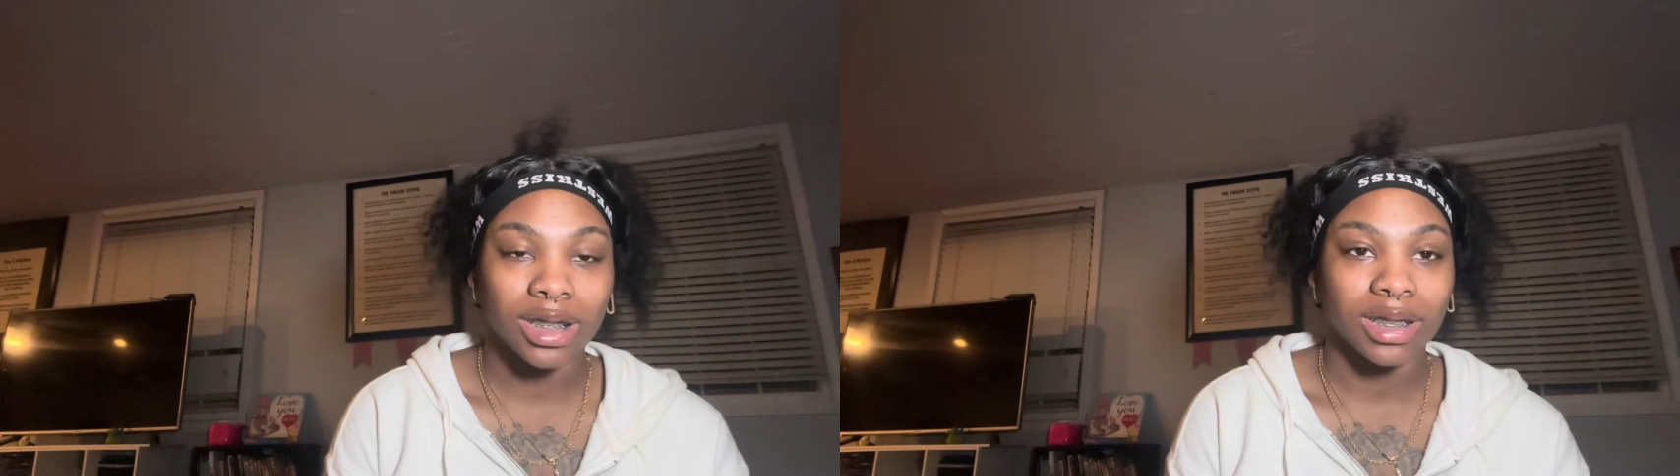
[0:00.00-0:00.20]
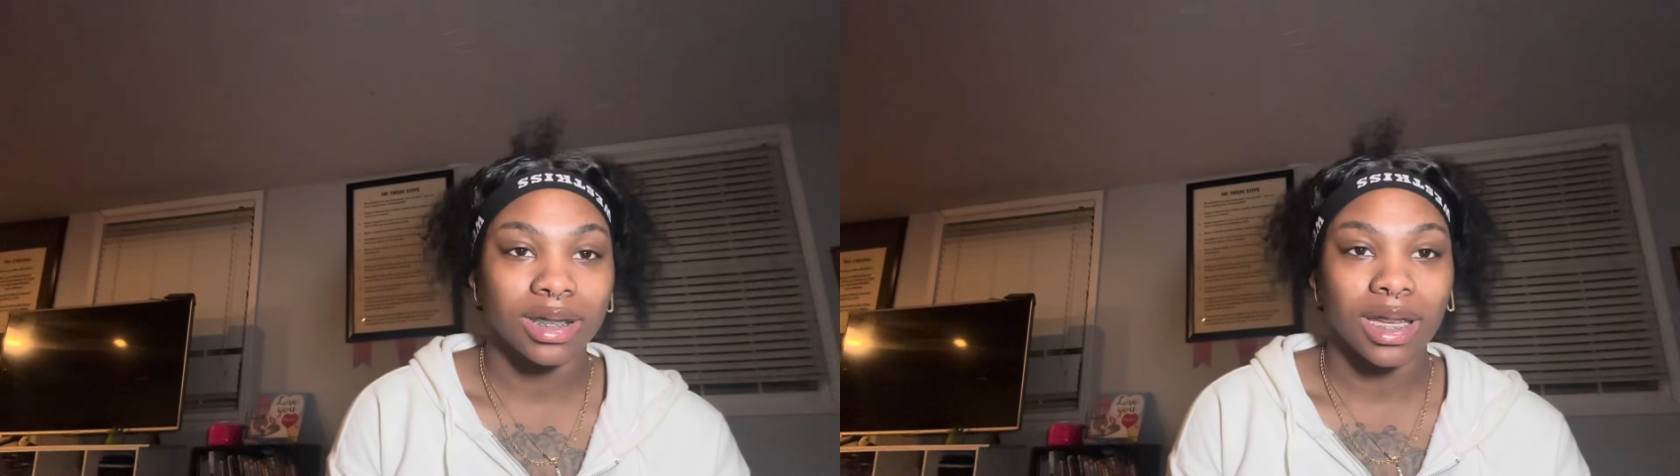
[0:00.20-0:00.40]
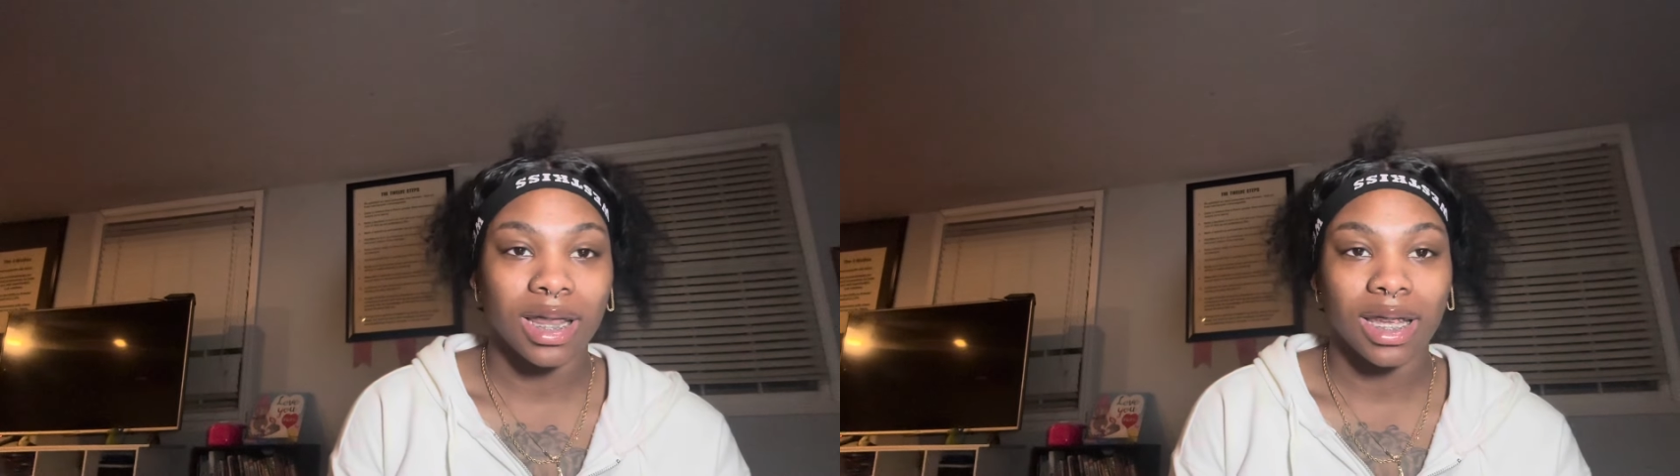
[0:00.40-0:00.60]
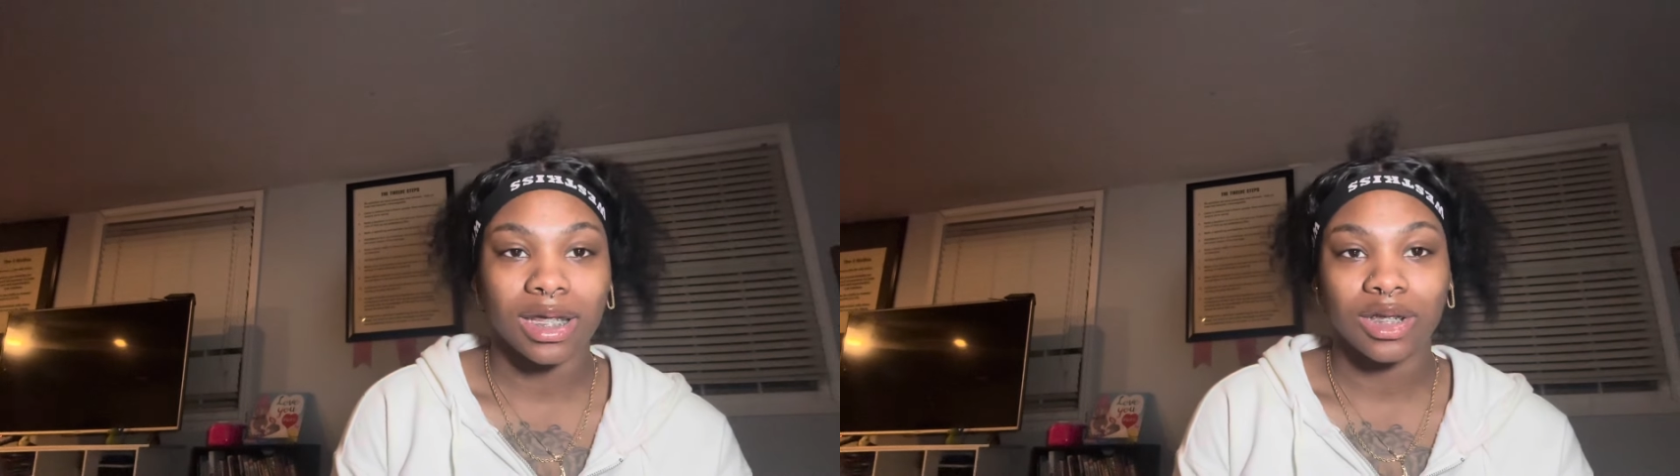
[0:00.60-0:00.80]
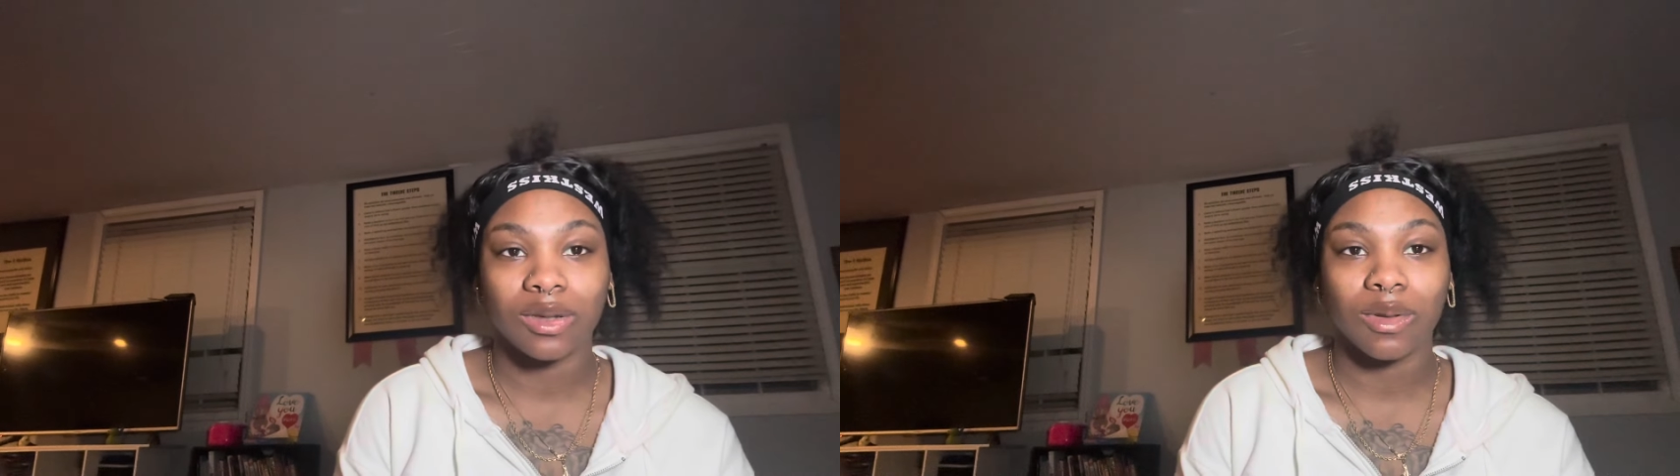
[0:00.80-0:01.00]
just anything
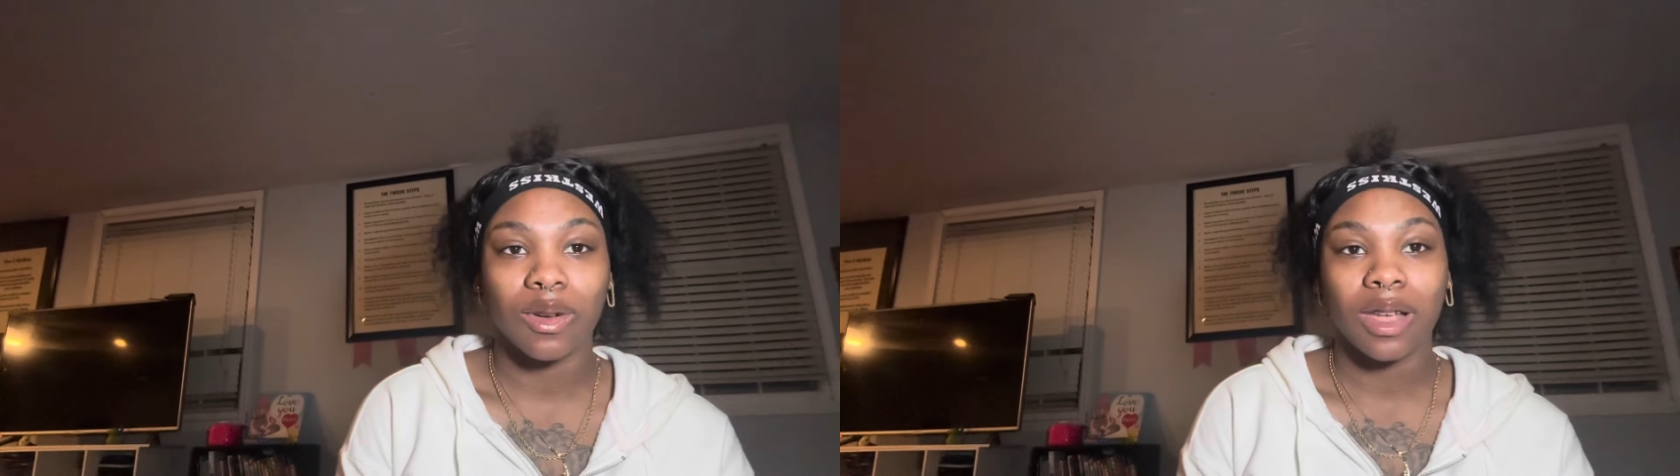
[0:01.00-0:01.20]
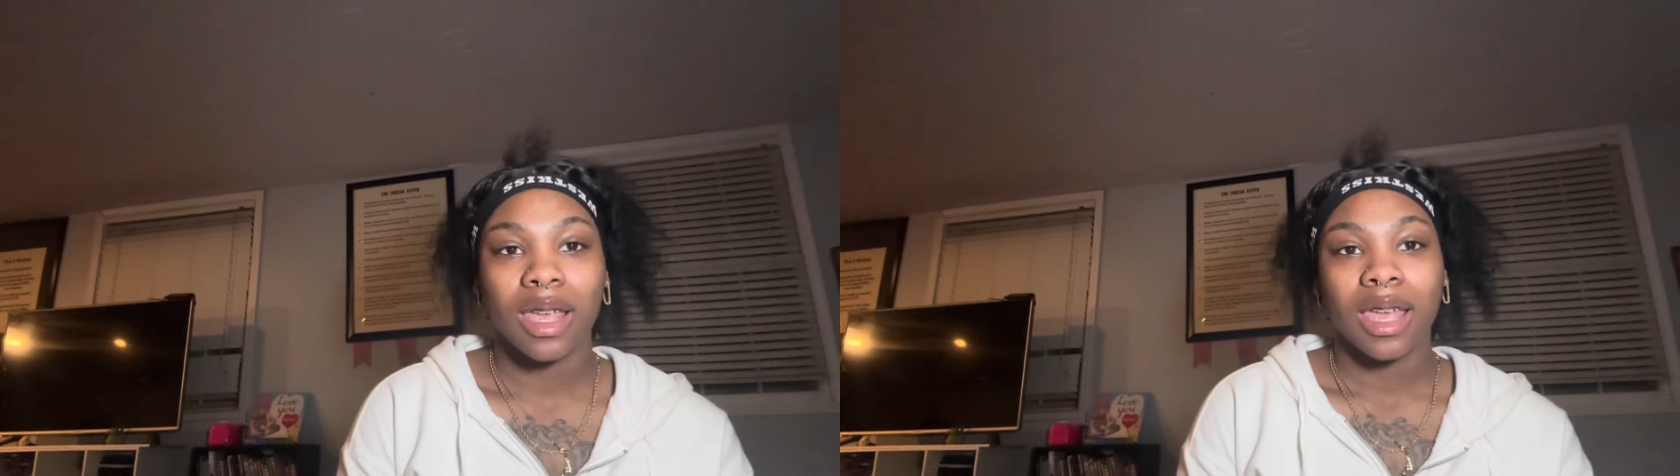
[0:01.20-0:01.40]
in general,